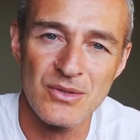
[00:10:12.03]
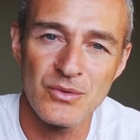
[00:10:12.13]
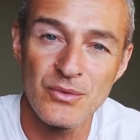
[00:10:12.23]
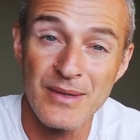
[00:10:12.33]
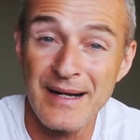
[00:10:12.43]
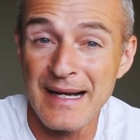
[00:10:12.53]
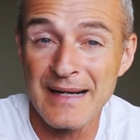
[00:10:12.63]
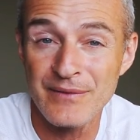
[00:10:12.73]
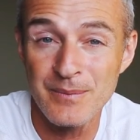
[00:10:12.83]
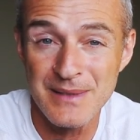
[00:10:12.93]
You do not
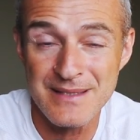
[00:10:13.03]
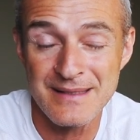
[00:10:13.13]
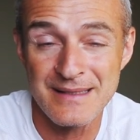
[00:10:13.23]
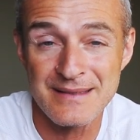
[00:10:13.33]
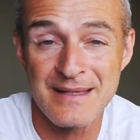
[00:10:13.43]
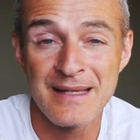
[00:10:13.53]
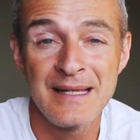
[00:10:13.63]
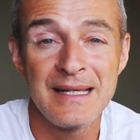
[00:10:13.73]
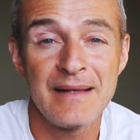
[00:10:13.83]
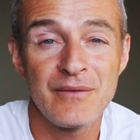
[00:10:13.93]
have a business
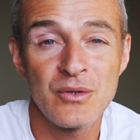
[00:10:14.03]
if